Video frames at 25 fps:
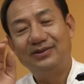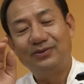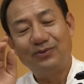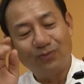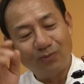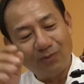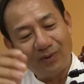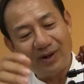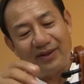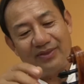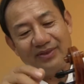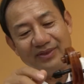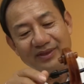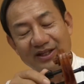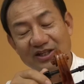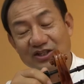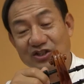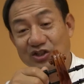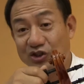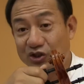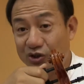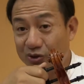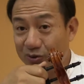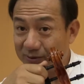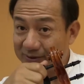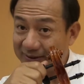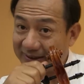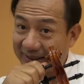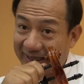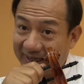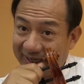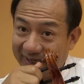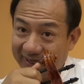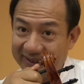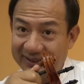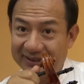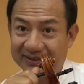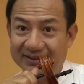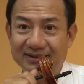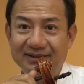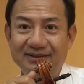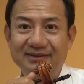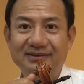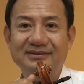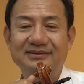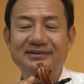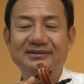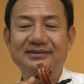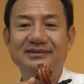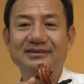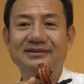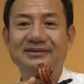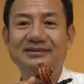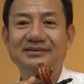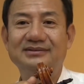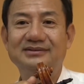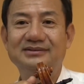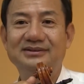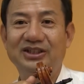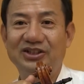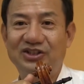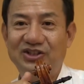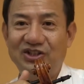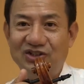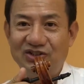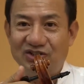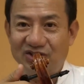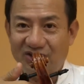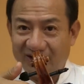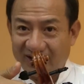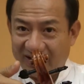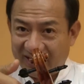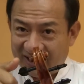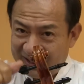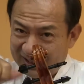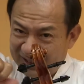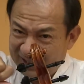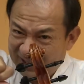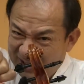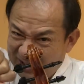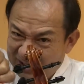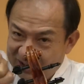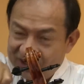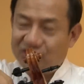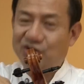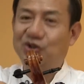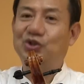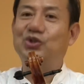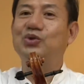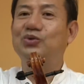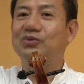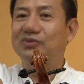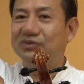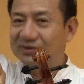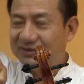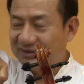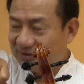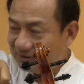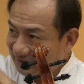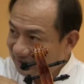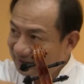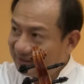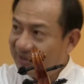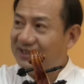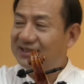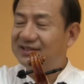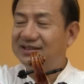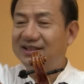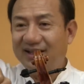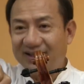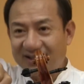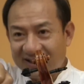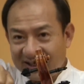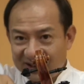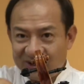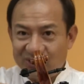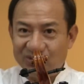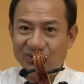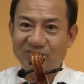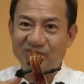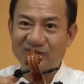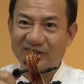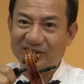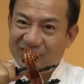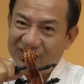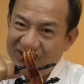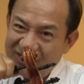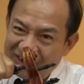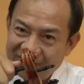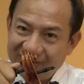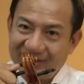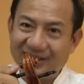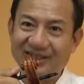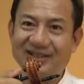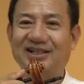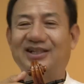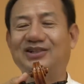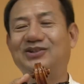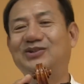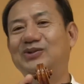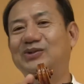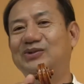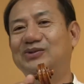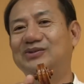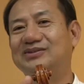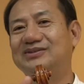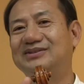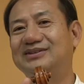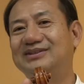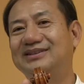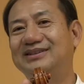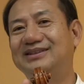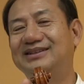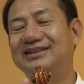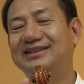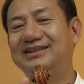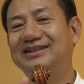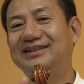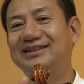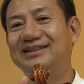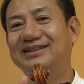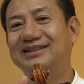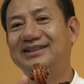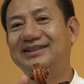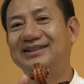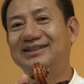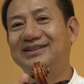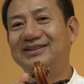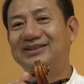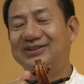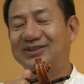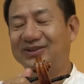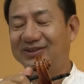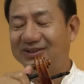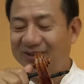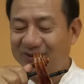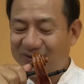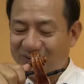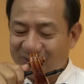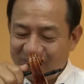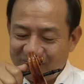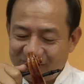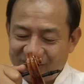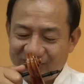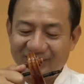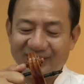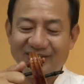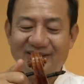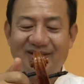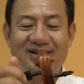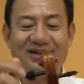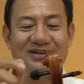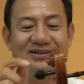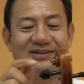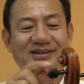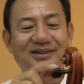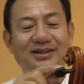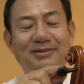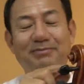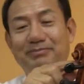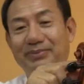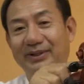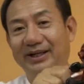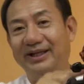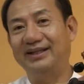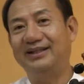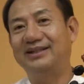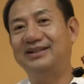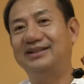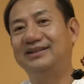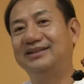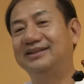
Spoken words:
one is too tight. The teacher cannot tune, the kids cannot tune, the teacher cannot tune. So they do too hard, it break